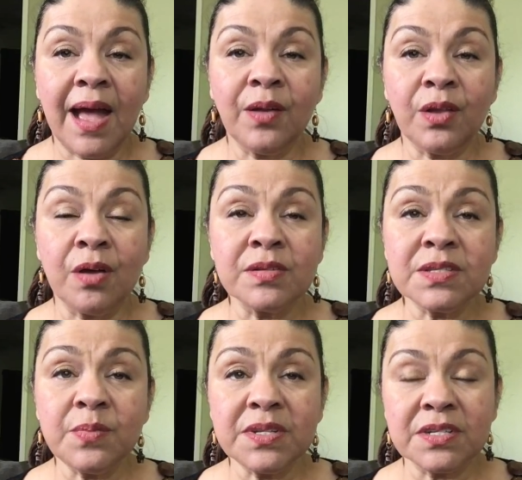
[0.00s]
I'll
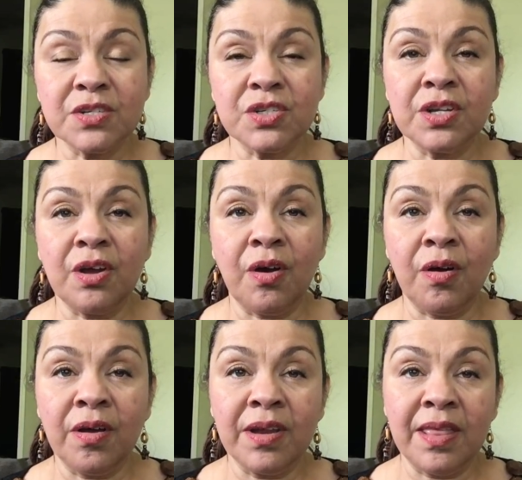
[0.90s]
also be touching
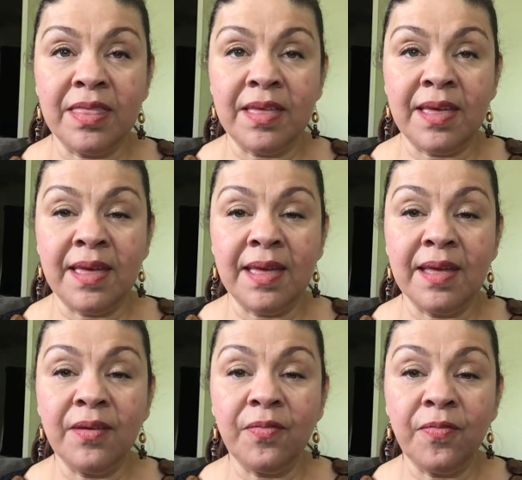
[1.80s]
on the
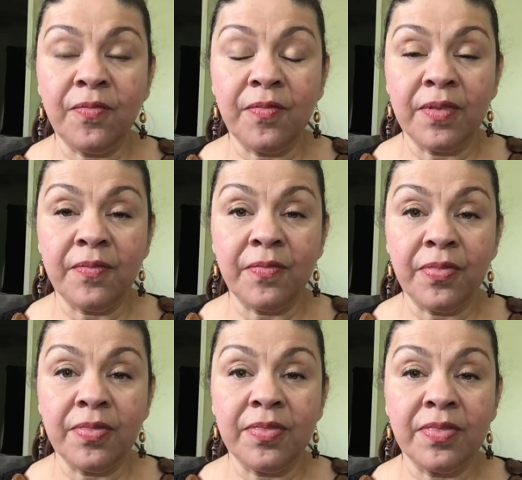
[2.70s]

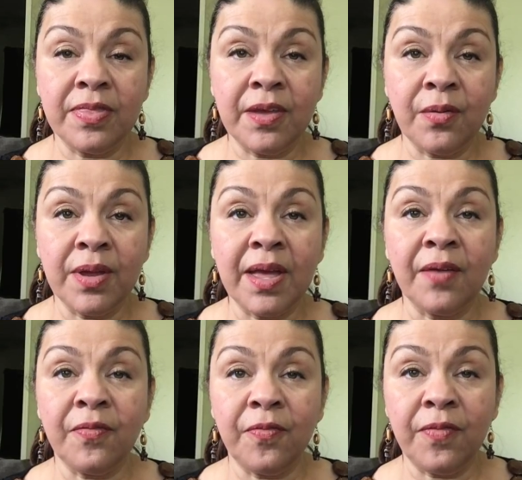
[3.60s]
theory
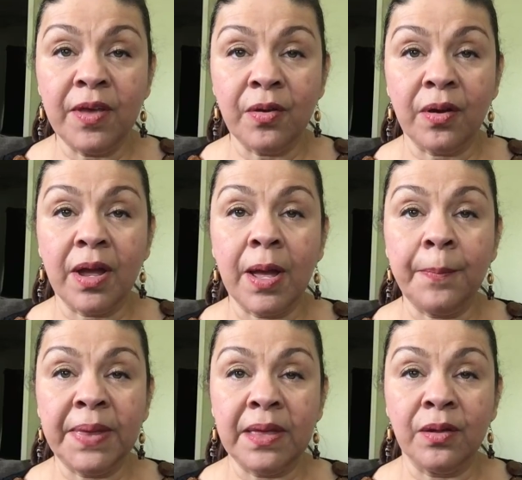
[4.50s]
of fear
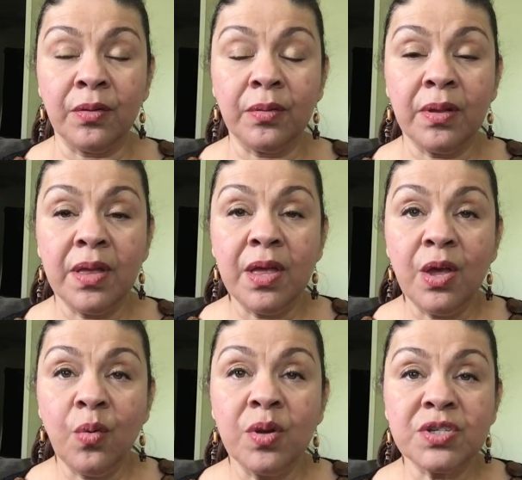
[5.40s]
appeal,
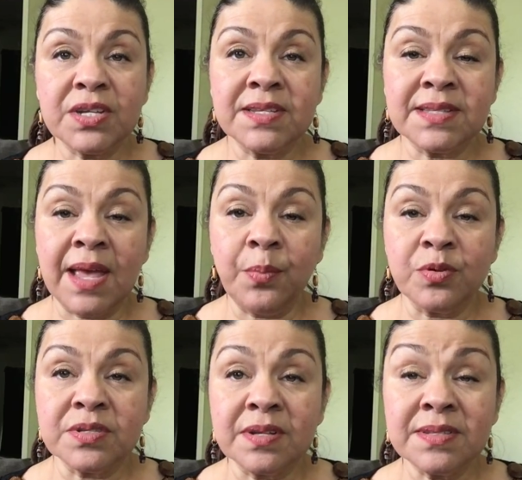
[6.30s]
which is a
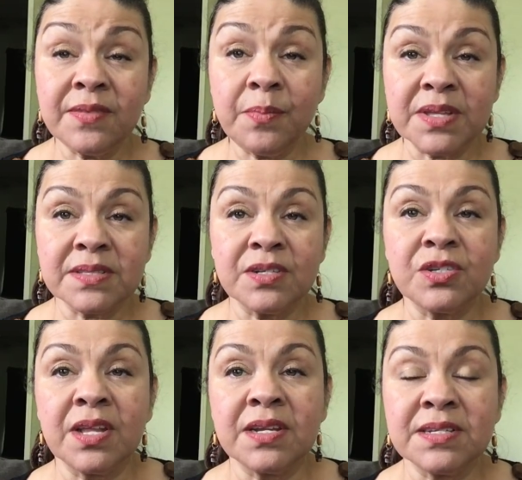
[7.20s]
persuasive message that